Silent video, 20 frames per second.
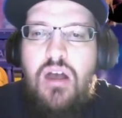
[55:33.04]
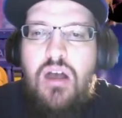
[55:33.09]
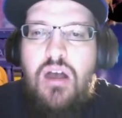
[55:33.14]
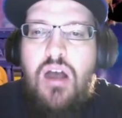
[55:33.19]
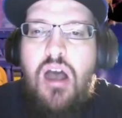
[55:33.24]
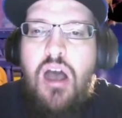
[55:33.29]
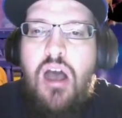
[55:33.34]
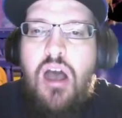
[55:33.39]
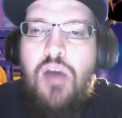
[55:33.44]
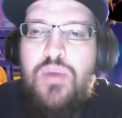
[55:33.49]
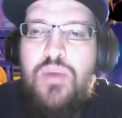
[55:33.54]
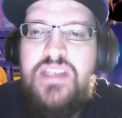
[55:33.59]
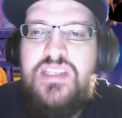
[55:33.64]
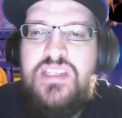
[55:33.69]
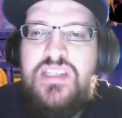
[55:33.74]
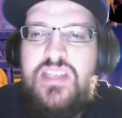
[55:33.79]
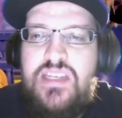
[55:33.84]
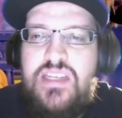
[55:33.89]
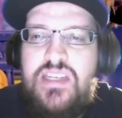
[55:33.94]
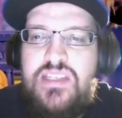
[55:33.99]

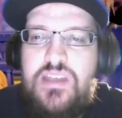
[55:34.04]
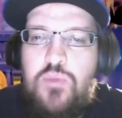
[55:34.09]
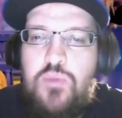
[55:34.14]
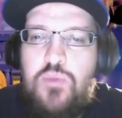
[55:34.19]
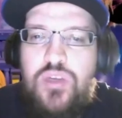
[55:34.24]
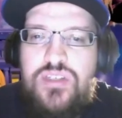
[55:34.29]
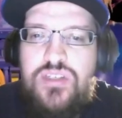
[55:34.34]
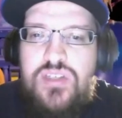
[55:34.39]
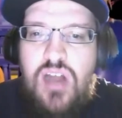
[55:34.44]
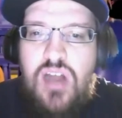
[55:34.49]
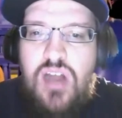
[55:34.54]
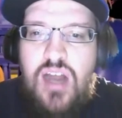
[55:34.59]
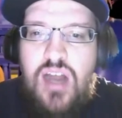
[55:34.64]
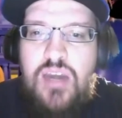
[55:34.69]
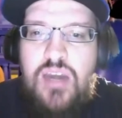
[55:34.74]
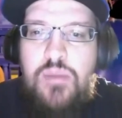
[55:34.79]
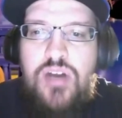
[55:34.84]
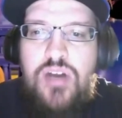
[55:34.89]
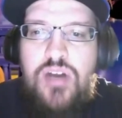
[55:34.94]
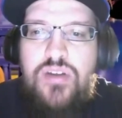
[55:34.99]
always think someone is
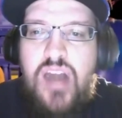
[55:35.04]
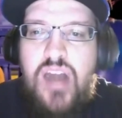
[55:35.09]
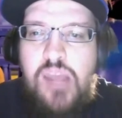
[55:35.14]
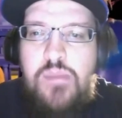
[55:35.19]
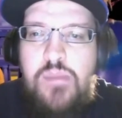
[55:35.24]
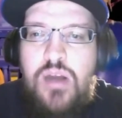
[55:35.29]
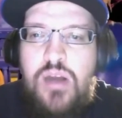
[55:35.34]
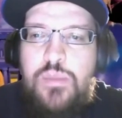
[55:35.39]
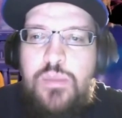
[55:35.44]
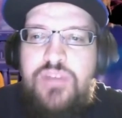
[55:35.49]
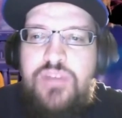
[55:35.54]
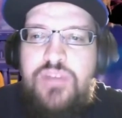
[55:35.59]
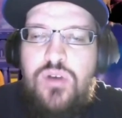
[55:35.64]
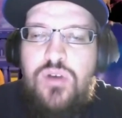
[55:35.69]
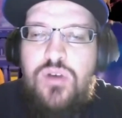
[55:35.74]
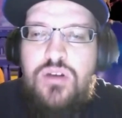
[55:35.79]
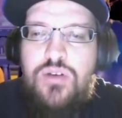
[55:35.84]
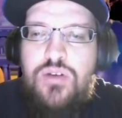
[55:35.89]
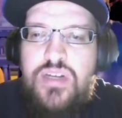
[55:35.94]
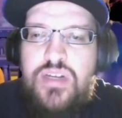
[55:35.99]
talking about Nightmare
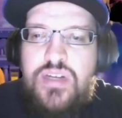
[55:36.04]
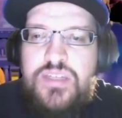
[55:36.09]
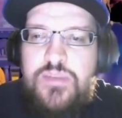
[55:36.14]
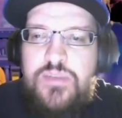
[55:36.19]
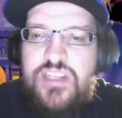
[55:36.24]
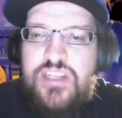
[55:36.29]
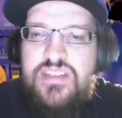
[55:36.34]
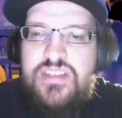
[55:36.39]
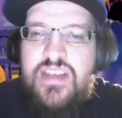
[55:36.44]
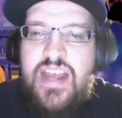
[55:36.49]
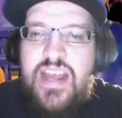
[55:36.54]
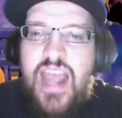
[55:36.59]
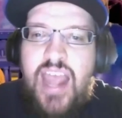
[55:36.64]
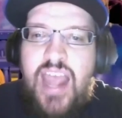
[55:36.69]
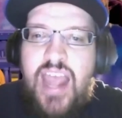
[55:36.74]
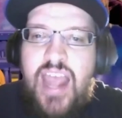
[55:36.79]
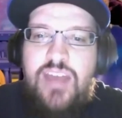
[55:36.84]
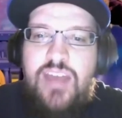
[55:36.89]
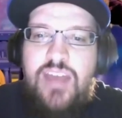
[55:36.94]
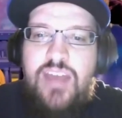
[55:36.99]
Before Christmas
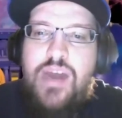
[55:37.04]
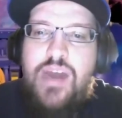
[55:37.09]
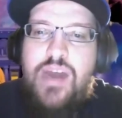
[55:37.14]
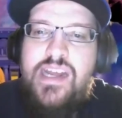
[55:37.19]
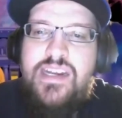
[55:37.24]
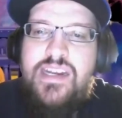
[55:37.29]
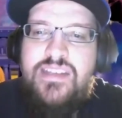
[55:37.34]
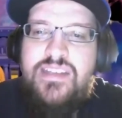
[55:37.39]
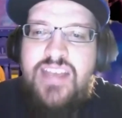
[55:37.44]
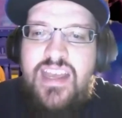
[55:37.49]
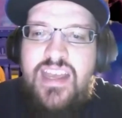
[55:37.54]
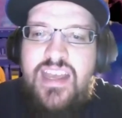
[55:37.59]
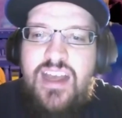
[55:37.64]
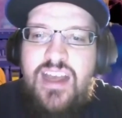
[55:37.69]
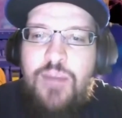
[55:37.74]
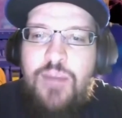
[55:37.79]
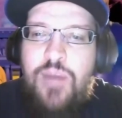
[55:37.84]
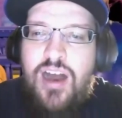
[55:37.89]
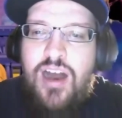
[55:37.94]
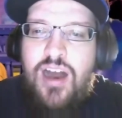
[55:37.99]
and get ready to take
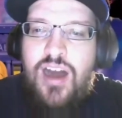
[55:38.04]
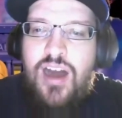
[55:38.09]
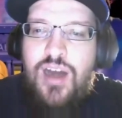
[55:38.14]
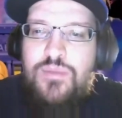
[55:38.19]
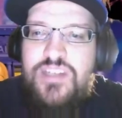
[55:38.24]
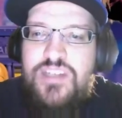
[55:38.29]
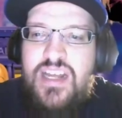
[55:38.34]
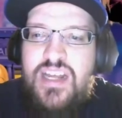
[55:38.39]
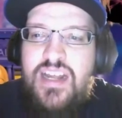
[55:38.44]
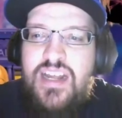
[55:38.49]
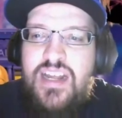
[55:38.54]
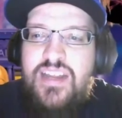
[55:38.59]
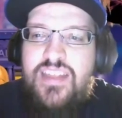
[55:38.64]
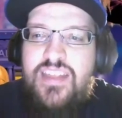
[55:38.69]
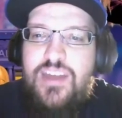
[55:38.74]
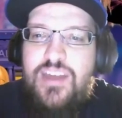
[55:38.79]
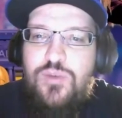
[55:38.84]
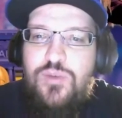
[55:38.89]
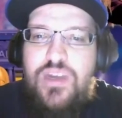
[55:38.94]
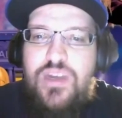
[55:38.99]
up arms,
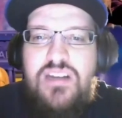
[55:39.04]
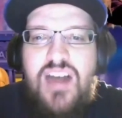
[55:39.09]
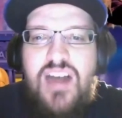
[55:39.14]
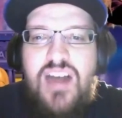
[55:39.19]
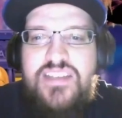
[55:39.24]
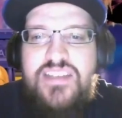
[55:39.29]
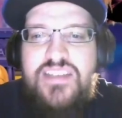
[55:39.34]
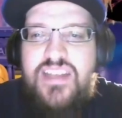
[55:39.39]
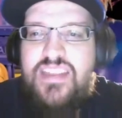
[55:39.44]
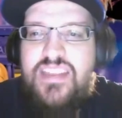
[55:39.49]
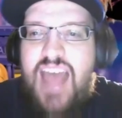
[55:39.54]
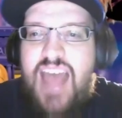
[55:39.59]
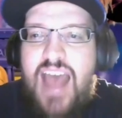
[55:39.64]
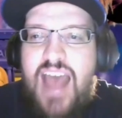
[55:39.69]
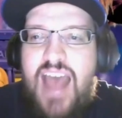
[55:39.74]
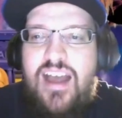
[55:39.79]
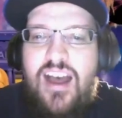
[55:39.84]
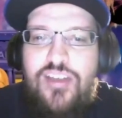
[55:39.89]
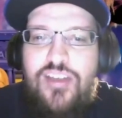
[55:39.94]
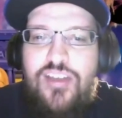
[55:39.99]
then realize
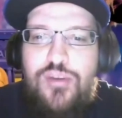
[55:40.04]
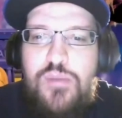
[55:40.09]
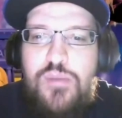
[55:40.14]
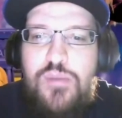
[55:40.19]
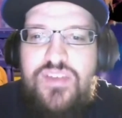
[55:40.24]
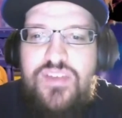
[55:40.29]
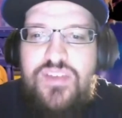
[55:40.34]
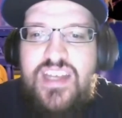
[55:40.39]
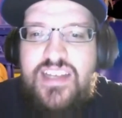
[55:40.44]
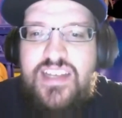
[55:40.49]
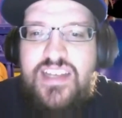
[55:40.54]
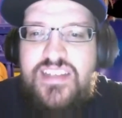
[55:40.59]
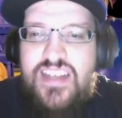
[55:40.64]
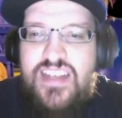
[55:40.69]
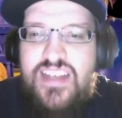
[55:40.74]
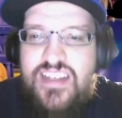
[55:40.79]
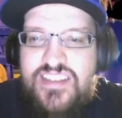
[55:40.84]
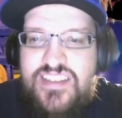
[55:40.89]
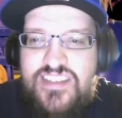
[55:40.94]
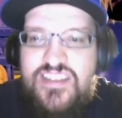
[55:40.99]
that other movie
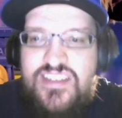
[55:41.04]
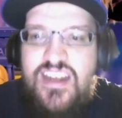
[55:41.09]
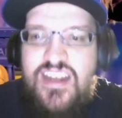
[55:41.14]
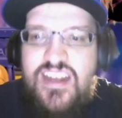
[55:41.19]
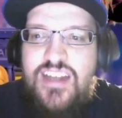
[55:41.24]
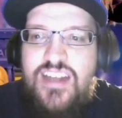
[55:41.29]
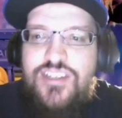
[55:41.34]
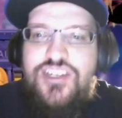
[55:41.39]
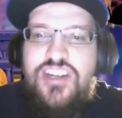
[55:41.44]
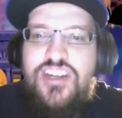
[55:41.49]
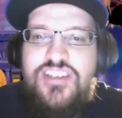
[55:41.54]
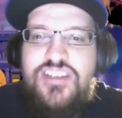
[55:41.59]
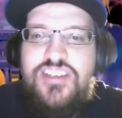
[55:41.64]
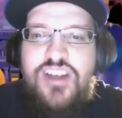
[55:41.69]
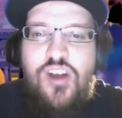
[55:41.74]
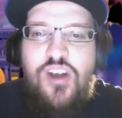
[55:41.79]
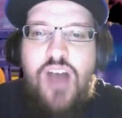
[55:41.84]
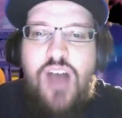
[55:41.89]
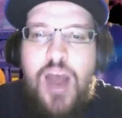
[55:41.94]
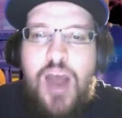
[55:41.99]
exists. Just
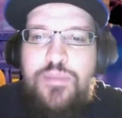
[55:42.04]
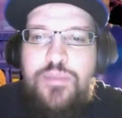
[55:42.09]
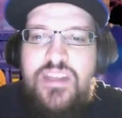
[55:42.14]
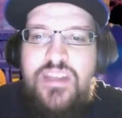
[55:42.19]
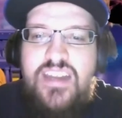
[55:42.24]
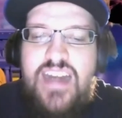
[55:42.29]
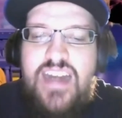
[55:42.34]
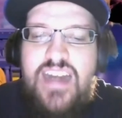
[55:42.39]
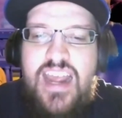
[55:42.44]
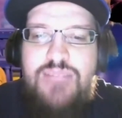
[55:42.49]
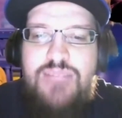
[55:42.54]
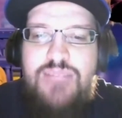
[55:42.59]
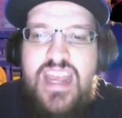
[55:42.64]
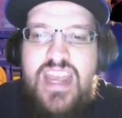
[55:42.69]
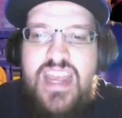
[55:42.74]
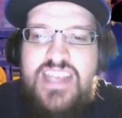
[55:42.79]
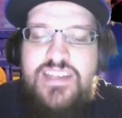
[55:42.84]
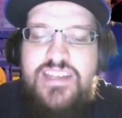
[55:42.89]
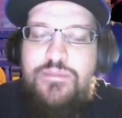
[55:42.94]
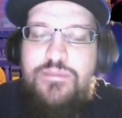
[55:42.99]
co-opting the name
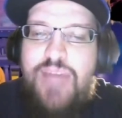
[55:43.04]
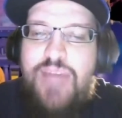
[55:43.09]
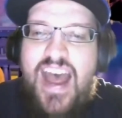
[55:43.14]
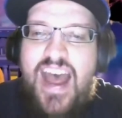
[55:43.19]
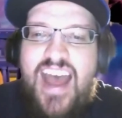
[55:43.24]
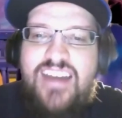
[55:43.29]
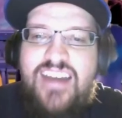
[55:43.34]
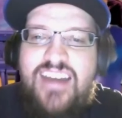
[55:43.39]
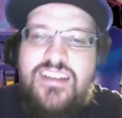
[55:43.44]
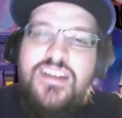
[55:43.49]
makes it bad.